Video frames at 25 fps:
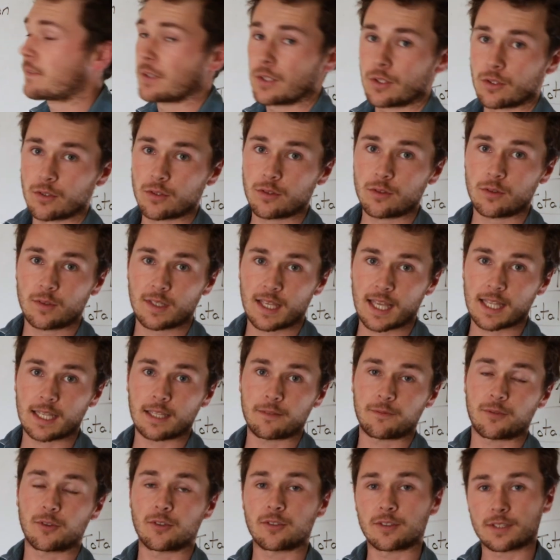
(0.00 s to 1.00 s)
for you. And
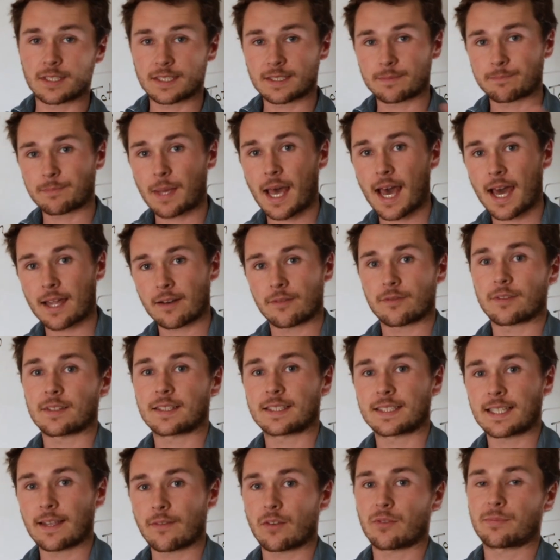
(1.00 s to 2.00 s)
if you're in this part of the
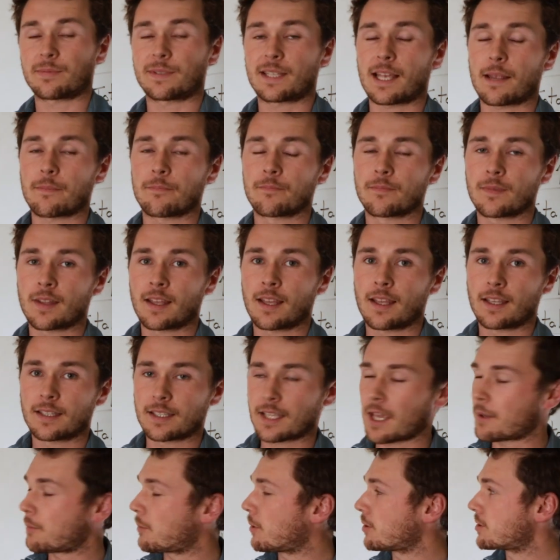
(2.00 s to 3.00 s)
70%,
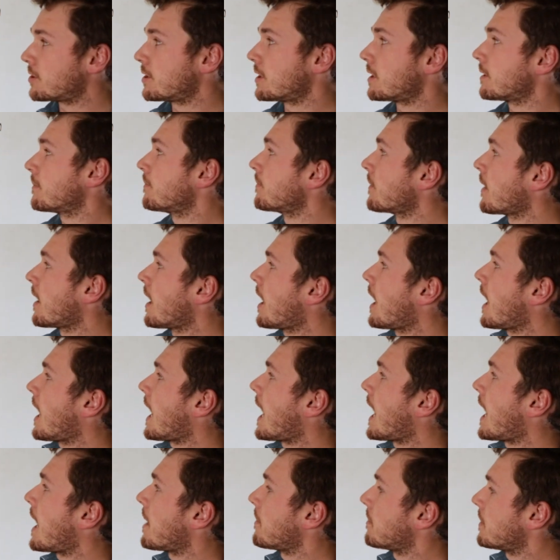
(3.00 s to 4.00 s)
keep watching
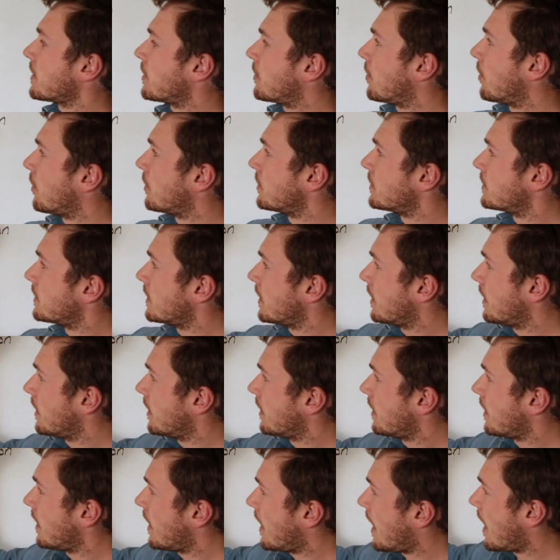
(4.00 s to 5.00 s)
because
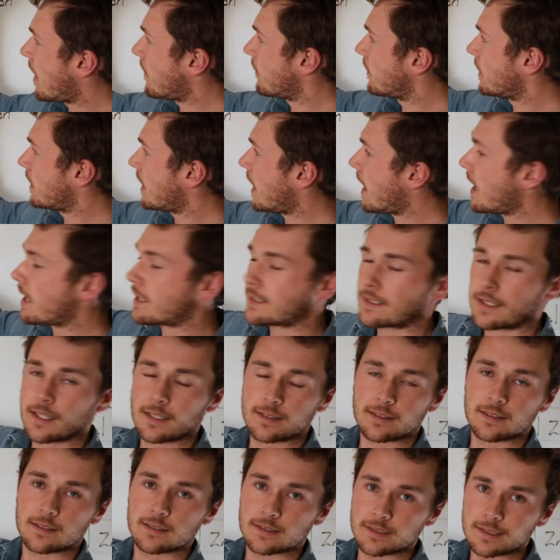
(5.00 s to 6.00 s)
having
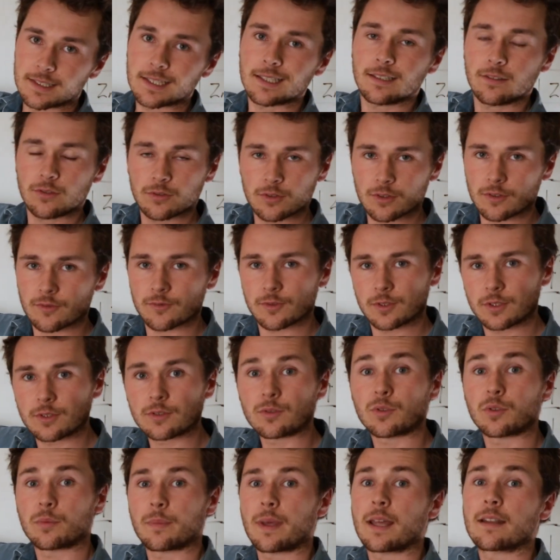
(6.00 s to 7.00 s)
excess zinc or a really
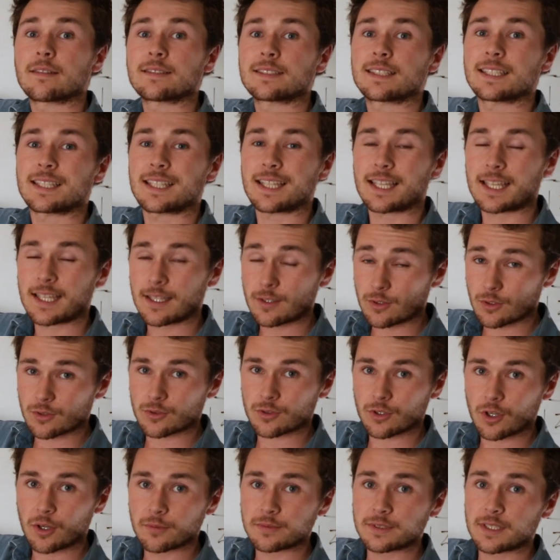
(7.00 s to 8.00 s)
good amount of zinc in your
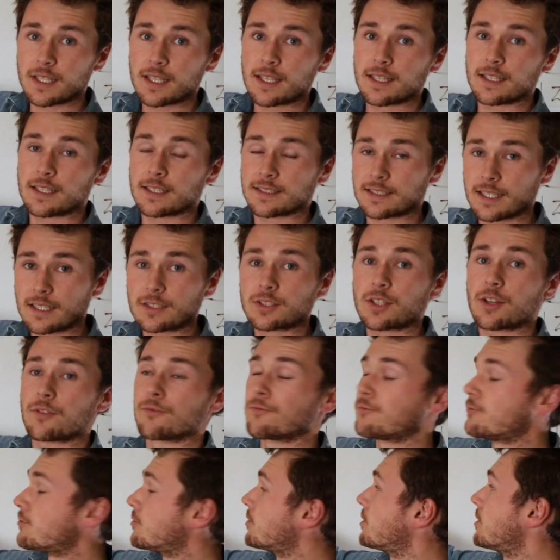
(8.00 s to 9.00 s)
crops is actually a
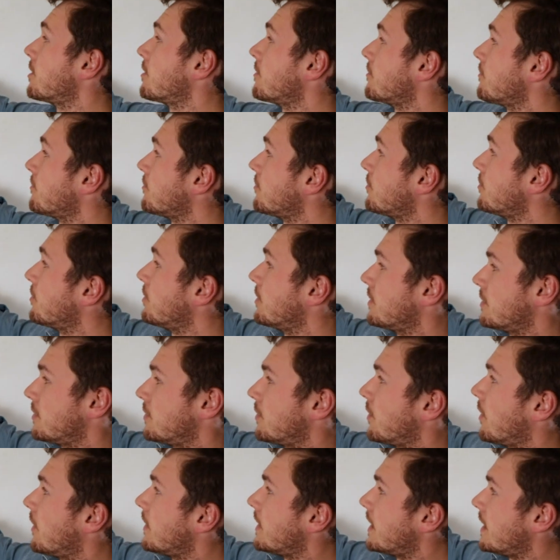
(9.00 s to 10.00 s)
really, really
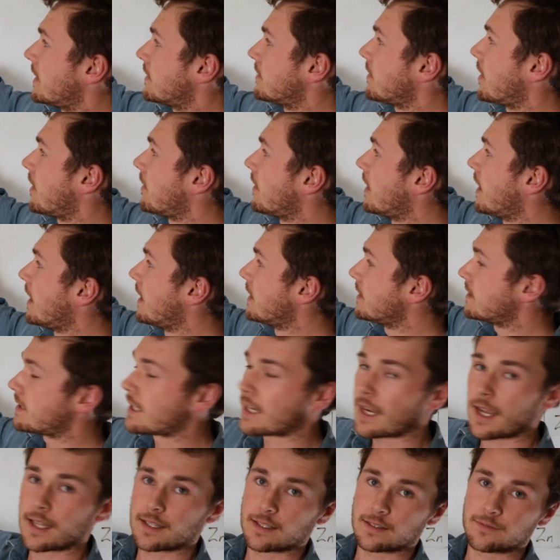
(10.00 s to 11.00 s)
good idea. So
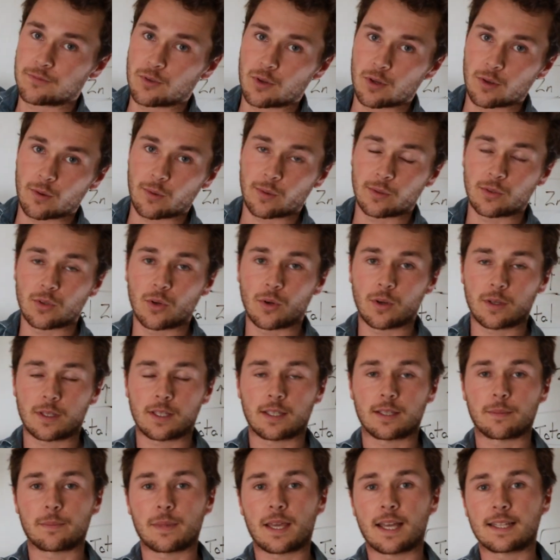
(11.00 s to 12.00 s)
today in this video, we'll be
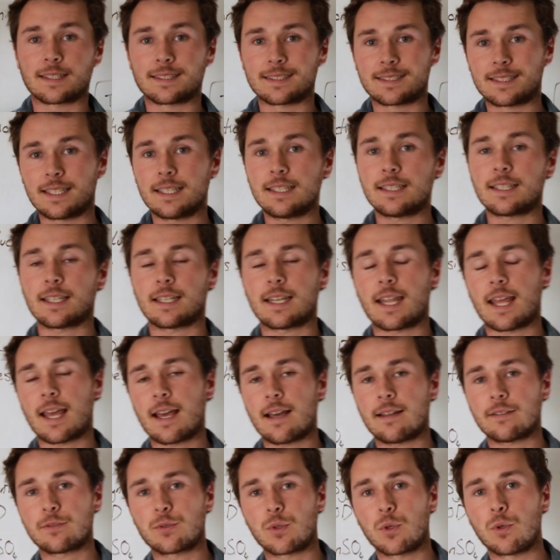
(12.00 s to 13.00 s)
talking about zinc and
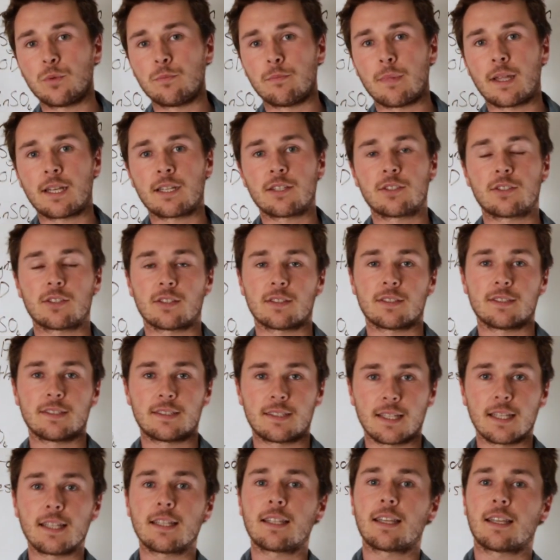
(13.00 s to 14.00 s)
how to manage
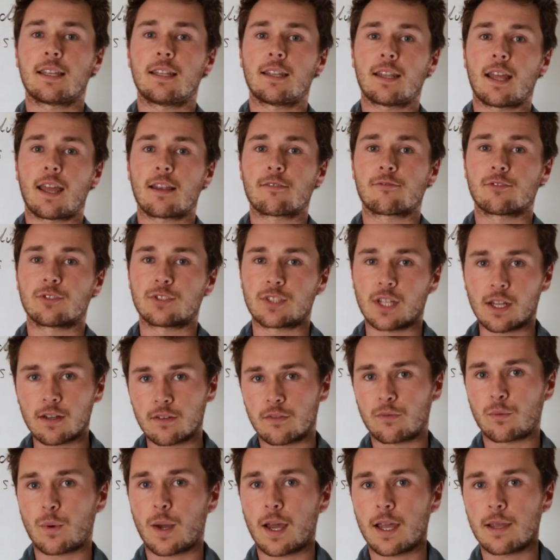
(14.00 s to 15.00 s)
zinc in a
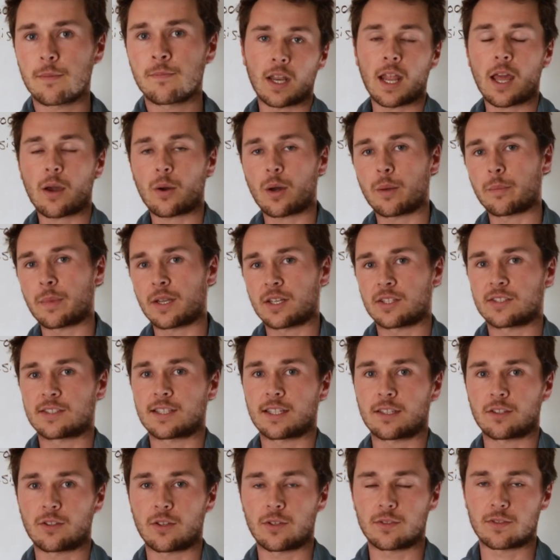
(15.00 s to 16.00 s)
regenerative way and how I manage
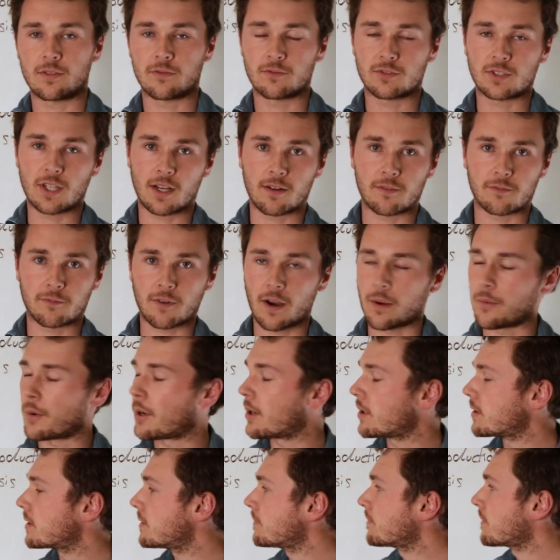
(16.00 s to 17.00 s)
zinc using regenerative
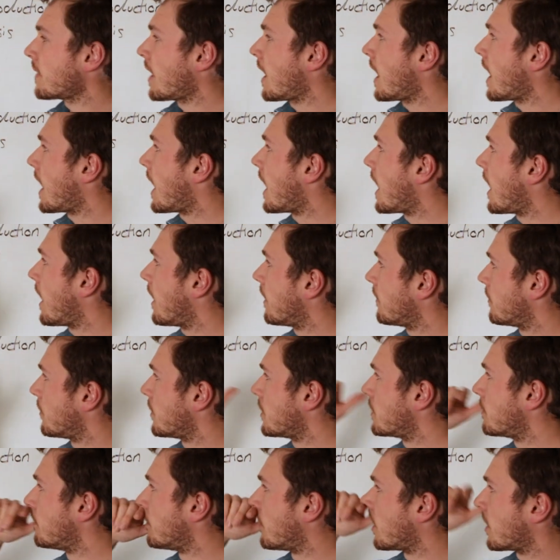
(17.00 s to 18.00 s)
frameworks
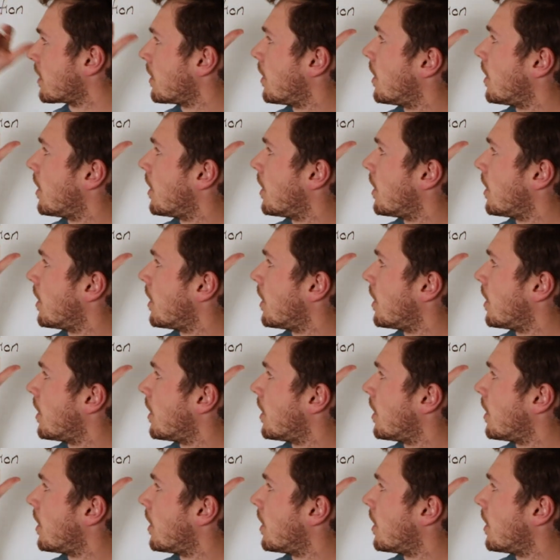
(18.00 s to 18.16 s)
with my